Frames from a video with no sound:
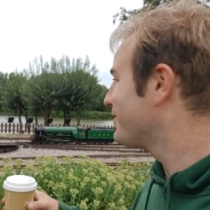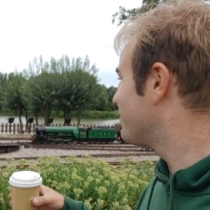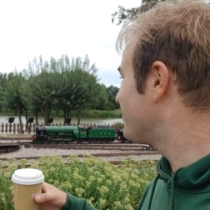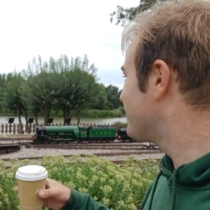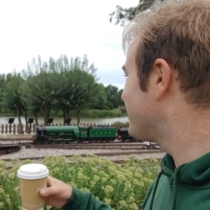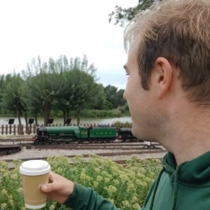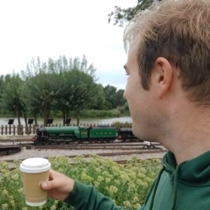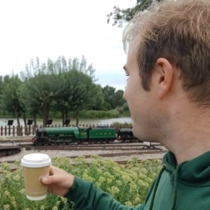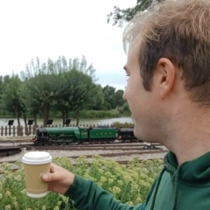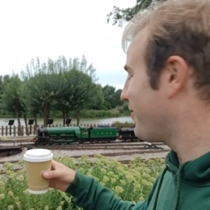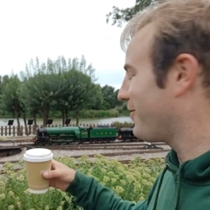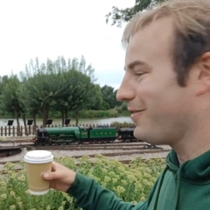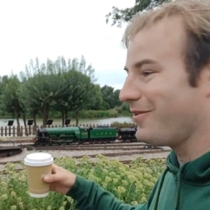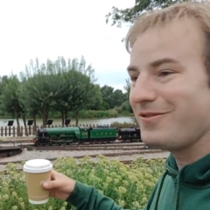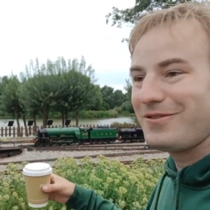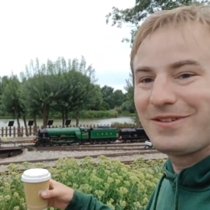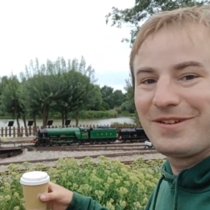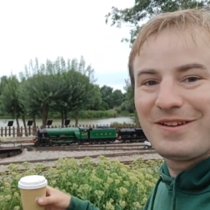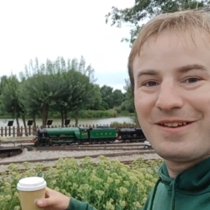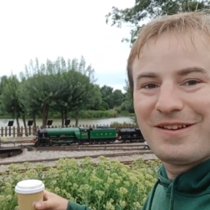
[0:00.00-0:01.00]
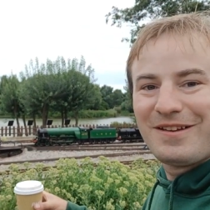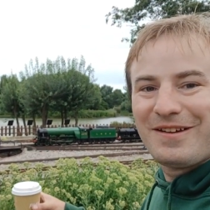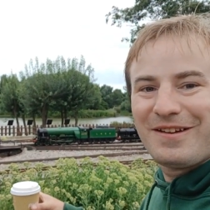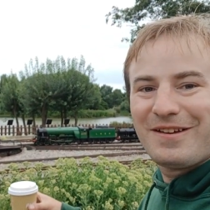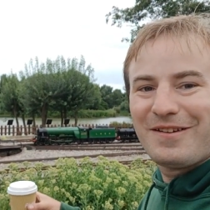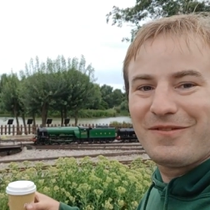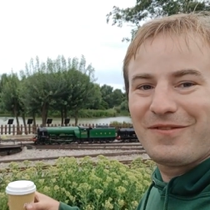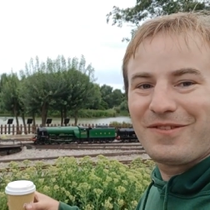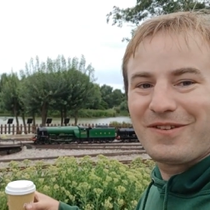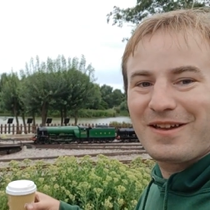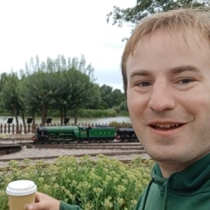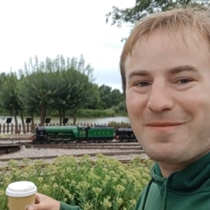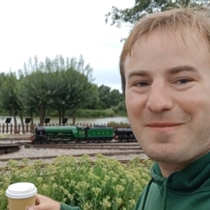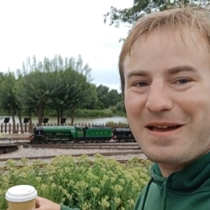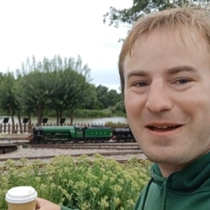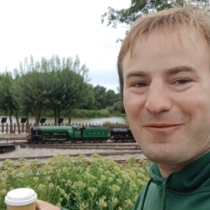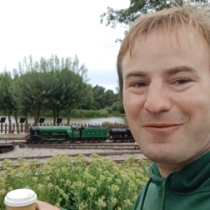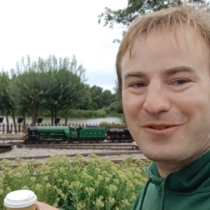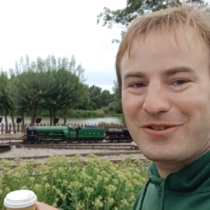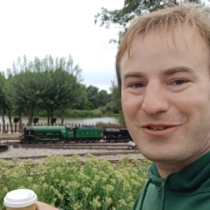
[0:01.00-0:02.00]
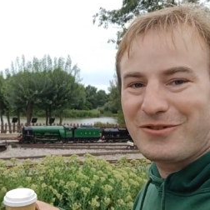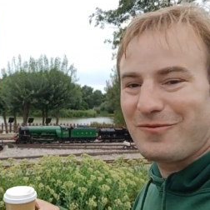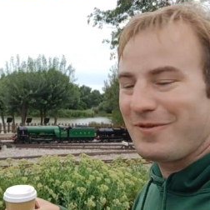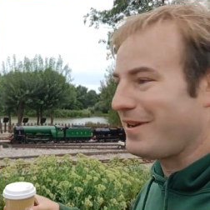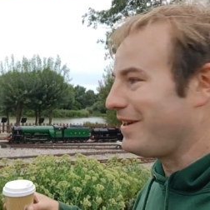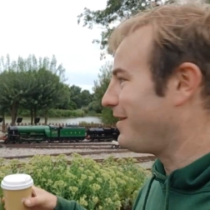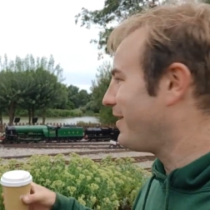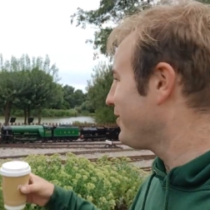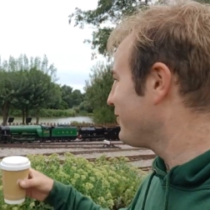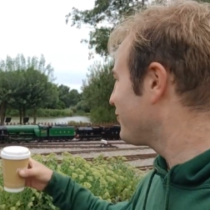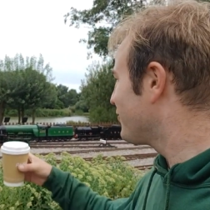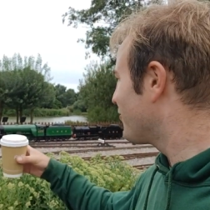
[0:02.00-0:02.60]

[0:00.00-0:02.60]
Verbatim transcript: Some steam locos have come out, which is really nice.